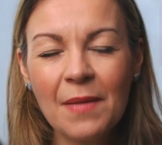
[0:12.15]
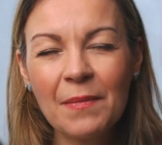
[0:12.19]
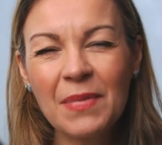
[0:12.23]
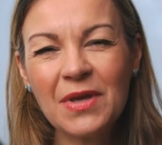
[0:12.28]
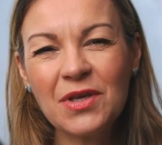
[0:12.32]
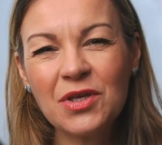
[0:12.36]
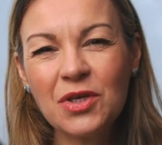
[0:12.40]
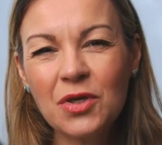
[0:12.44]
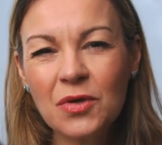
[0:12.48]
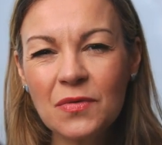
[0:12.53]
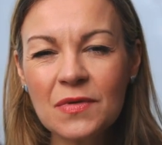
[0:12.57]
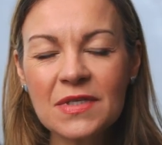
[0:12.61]

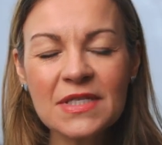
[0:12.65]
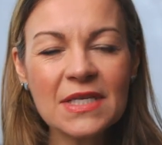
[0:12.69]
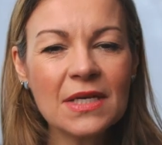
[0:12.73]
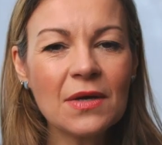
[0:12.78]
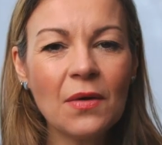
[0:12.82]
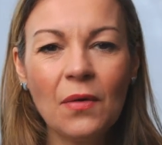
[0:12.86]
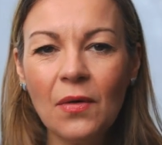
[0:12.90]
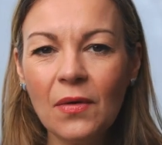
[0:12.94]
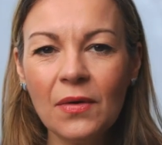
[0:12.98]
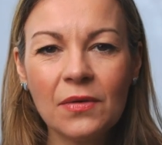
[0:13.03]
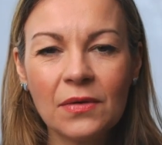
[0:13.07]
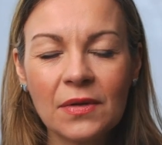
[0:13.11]
But using
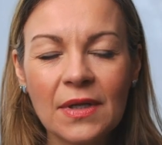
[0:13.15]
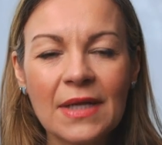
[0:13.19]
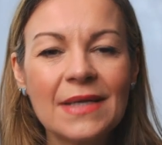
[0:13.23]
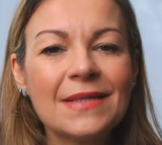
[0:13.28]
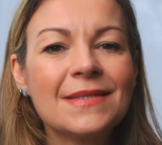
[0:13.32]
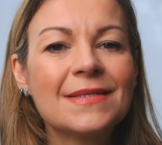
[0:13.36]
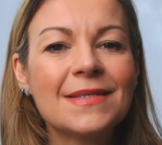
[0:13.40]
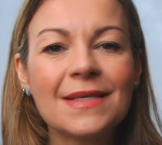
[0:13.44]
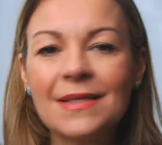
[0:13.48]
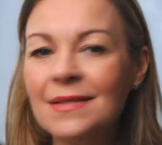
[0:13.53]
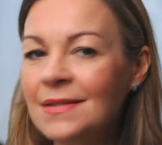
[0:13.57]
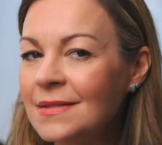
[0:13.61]
oil
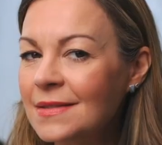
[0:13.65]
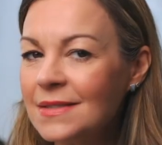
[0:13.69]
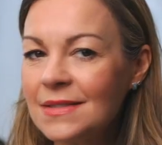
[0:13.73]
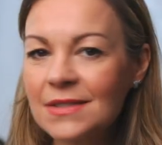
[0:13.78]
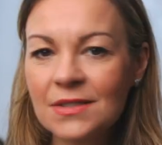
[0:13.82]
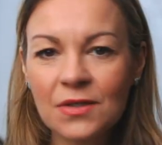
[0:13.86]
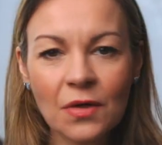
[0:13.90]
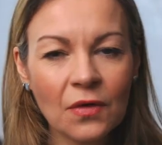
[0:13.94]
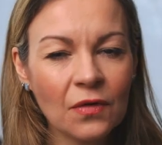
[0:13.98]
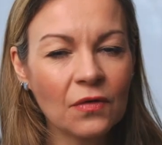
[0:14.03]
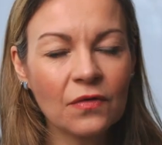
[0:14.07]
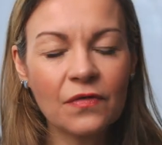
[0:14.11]
didn't
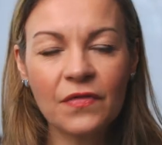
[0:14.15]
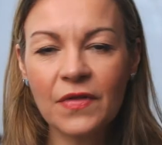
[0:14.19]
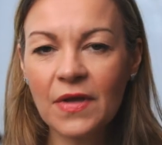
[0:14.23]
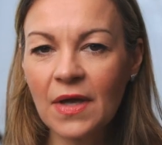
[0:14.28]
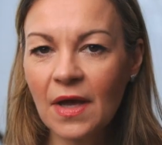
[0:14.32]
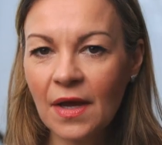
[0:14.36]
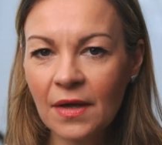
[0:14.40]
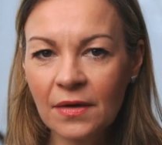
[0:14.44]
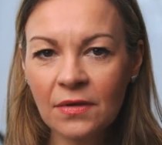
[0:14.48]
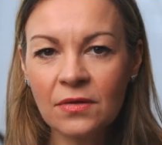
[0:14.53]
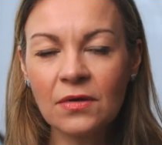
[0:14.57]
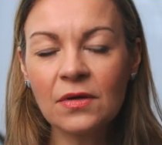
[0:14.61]
solve
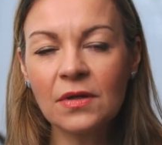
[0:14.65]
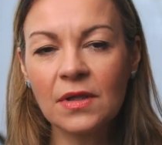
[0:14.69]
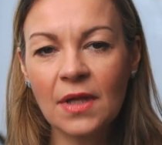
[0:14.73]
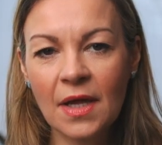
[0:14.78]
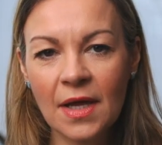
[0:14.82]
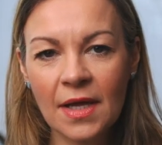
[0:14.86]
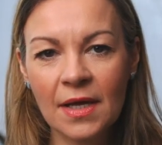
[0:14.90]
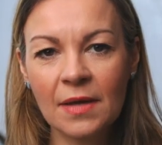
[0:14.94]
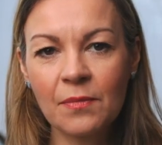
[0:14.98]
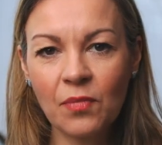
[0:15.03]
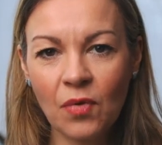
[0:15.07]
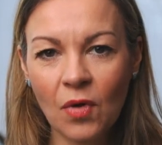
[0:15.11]
the
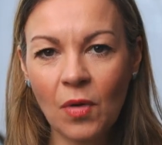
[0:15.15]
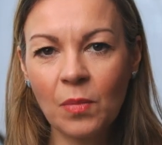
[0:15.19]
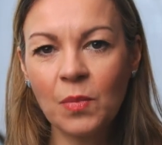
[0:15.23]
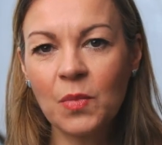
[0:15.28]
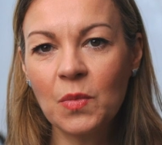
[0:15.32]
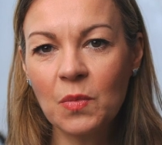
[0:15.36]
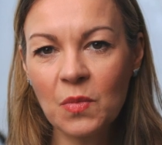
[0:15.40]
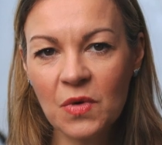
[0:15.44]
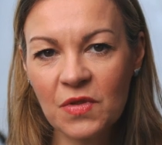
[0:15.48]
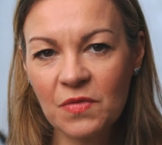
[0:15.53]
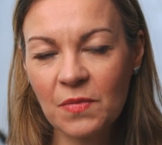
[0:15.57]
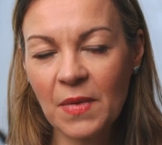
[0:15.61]
underlying
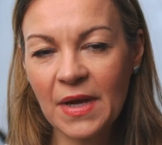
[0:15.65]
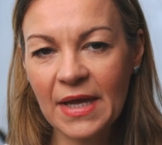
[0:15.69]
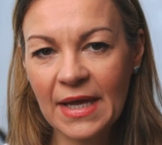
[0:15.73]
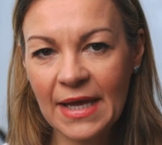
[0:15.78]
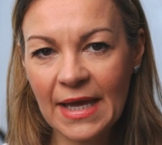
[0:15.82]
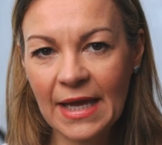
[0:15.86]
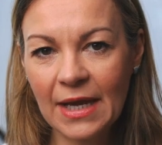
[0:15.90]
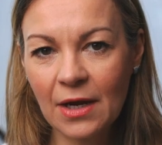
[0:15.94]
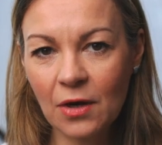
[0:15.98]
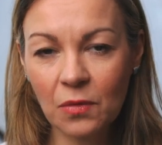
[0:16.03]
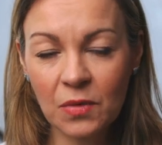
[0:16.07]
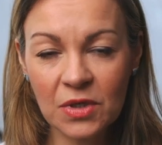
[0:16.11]
problem with my
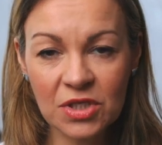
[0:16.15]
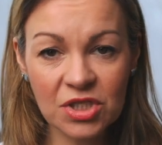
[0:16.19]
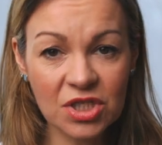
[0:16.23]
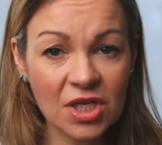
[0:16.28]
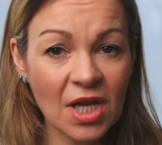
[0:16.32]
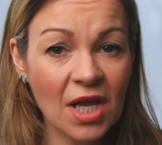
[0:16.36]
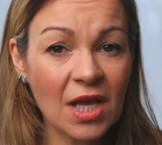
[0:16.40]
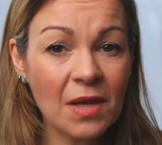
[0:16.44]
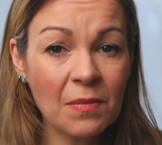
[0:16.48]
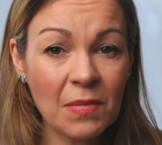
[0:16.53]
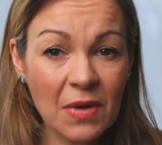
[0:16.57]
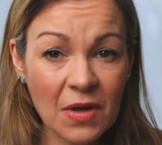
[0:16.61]
hair, which,
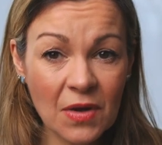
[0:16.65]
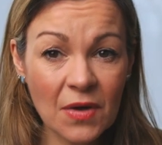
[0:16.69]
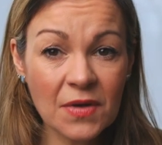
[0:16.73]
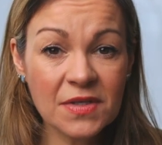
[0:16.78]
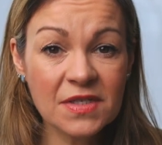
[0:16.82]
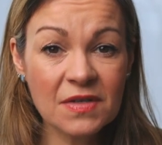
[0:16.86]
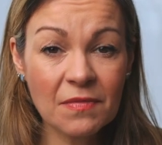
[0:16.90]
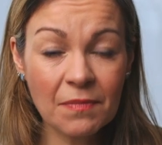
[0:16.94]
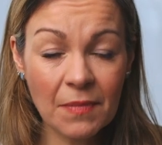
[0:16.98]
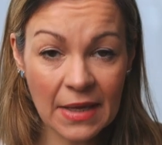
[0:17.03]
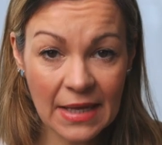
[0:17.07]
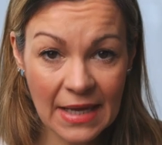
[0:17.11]

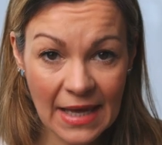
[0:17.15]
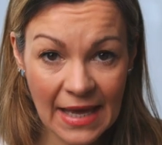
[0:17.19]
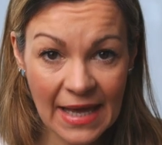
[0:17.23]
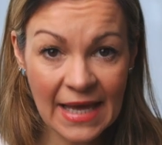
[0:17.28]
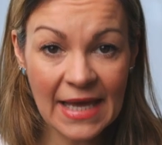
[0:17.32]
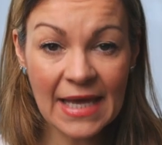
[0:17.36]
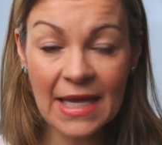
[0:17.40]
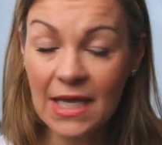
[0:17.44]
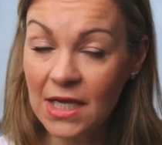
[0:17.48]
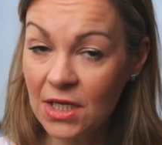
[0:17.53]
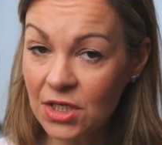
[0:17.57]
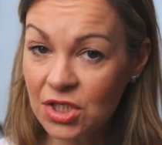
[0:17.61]
because of my
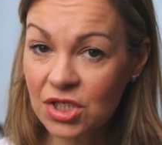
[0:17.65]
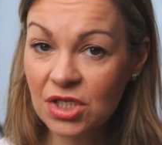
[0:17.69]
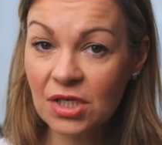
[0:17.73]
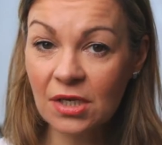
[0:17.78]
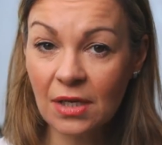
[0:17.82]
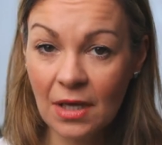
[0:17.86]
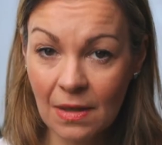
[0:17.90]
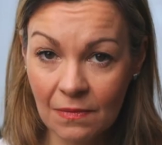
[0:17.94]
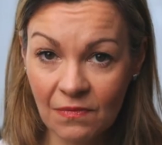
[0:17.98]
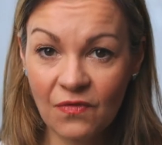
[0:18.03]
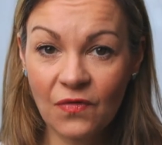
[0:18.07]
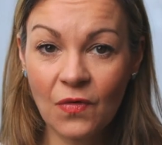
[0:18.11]
age,
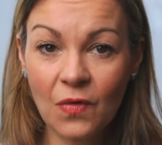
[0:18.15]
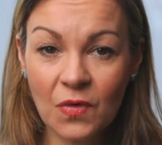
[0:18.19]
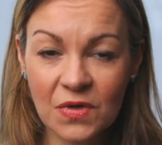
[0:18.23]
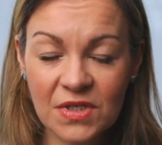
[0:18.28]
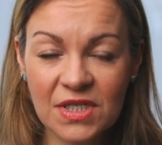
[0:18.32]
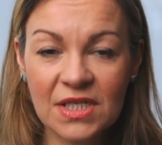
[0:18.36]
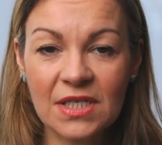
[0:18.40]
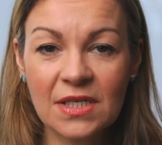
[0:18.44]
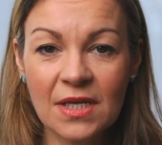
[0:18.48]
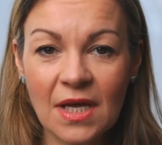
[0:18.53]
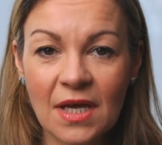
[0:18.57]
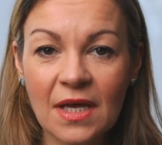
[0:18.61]
I'm
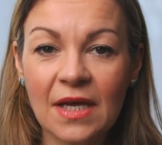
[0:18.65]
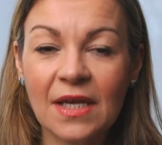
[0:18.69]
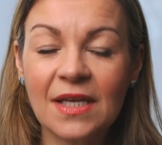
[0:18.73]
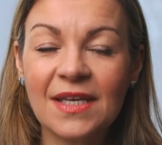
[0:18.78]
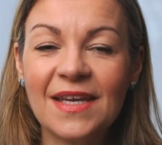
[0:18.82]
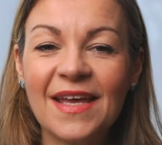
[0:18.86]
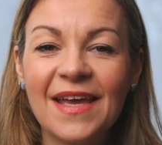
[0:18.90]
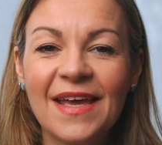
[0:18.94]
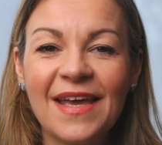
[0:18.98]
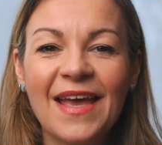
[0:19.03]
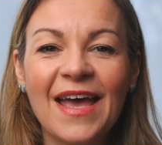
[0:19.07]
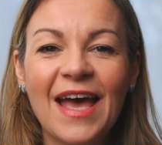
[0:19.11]

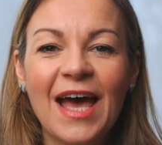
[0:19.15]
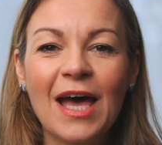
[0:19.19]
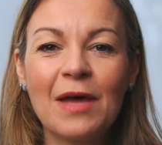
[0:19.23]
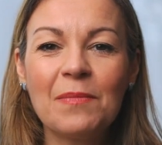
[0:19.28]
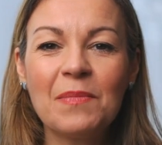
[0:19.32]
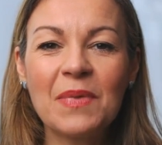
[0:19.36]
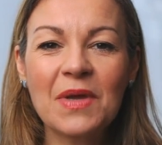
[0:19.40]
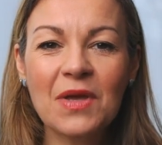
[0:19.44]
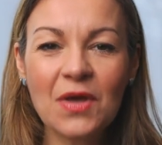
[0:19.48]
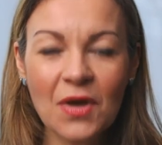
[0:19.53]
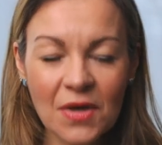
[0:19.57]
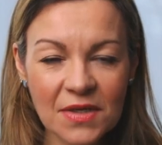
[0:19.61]
49,
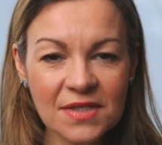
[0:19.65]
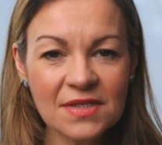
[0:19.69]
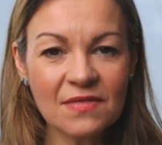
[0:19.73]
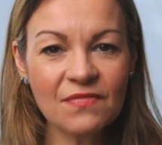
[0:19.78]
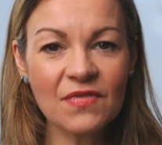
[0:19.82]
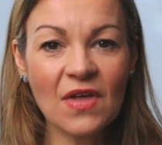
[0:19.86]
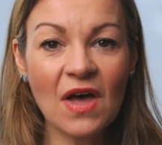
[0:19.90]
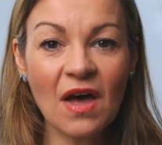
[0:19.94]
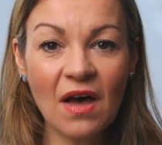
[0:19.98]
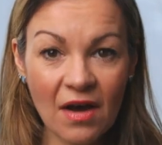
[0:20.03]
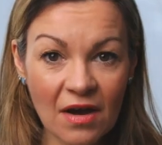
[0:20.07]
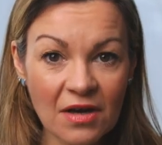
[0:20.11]
and because of
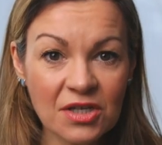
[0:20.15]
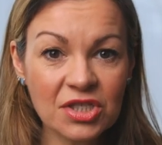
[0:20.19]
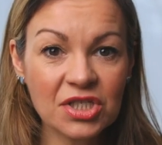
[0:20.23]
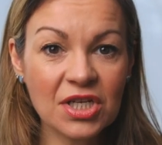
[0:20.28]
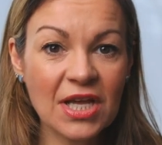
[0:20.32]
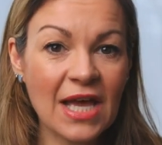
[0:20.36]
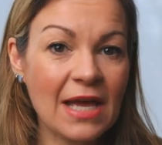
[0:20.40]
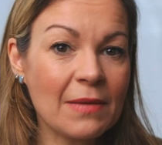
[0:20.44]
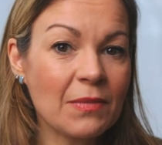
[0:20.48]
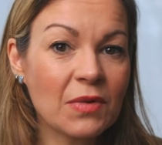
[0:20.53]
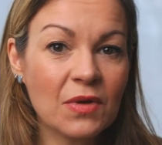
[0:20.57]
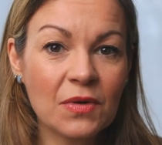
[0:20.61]
the harsh
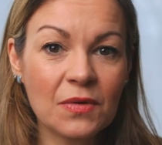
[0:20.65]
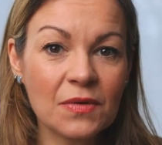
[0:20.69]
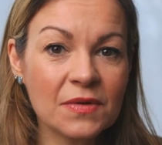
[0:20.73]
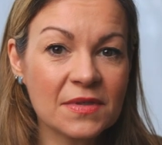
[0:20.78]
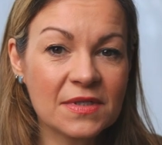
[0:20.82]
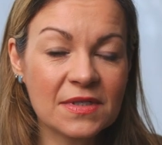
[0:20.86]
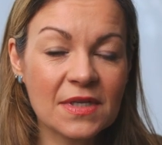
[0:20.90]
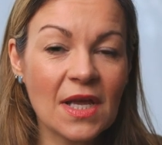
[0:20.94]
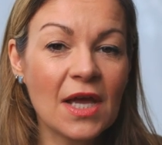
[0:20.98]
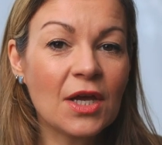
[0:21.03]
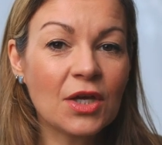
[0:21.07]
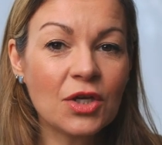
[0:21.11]

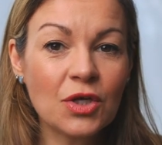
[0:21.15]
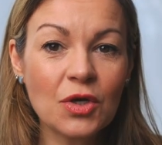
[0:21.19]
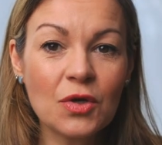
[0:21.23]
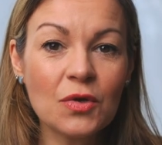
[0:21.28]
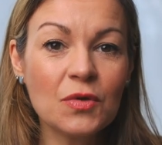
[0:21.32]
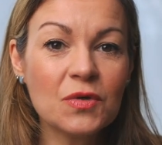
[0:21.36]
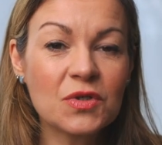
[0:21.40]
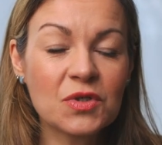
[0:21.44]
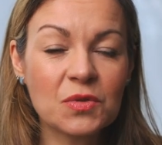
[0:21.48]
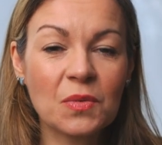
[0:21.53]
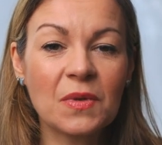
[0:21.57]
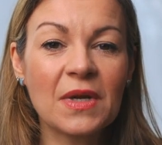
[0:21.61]
chemicals
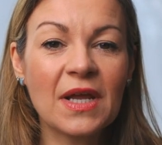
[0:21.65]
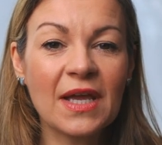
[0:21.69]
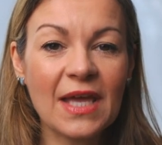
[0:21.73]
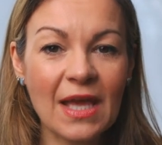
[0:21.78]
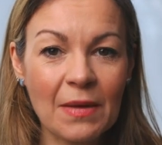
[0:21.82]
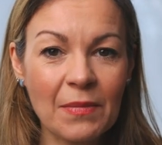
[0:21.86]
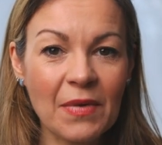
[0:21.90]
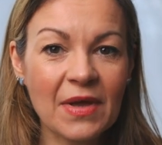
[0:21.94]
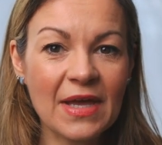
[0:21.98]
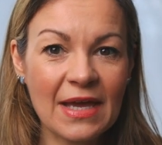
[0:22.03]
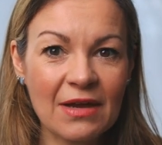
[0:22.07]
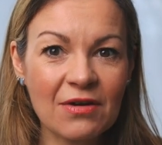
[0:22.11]
used when I
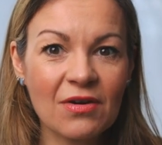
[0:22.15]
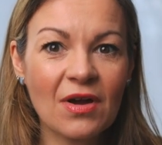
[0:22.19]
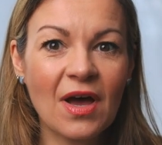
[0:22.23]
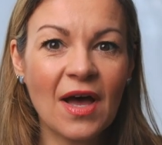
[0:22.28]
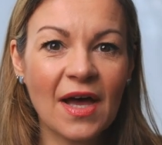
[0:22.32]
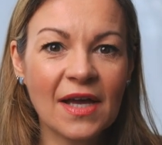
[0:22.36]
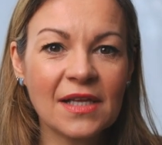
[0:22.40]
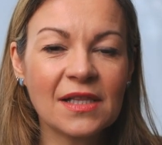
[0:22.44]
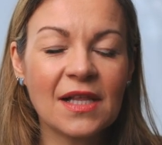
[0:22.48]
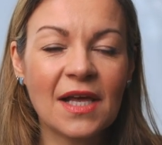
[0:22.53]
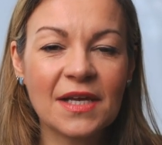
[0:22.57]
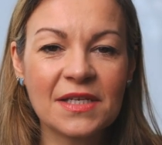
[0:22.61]
get my hair
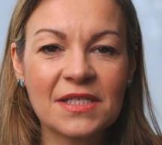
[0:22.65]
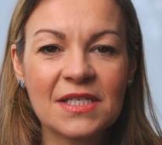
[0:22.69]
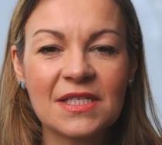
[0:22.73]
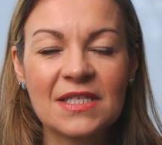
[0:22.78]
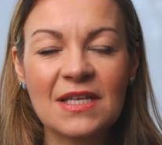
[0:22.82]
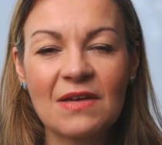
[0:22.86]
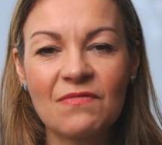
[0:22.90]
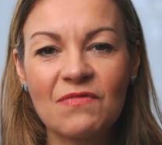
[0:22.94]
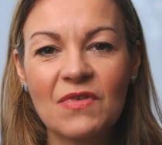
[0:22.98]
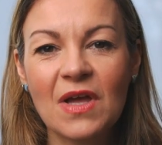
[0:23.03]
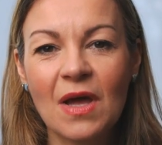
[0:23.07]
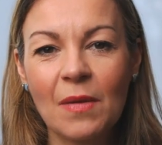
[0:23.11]
highlighted
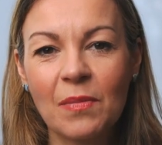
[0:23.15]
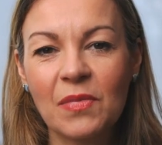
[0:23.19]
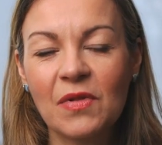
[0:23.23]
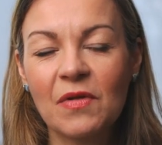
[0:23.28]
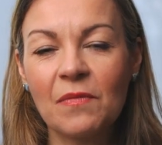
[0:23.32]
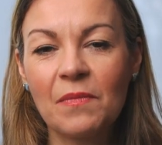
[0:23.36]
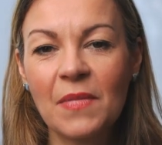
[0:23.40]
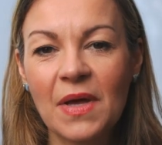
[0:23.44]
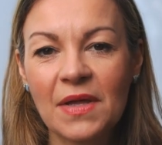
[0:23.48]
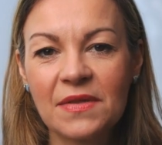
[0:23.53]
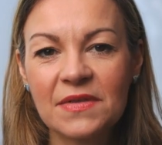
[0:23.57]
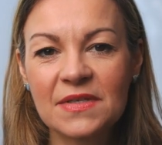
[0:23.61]
every couple
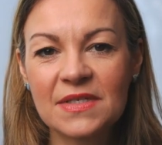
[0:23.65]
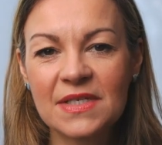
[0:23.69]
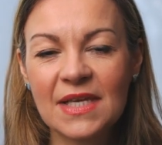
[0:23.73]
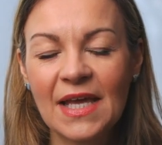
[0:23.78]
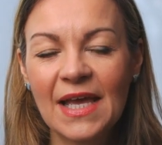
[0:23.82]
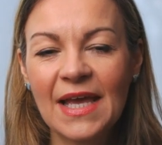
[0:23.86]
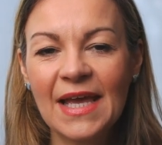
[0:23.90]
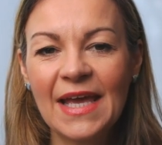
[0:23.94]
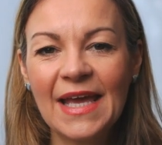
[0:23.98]
of months,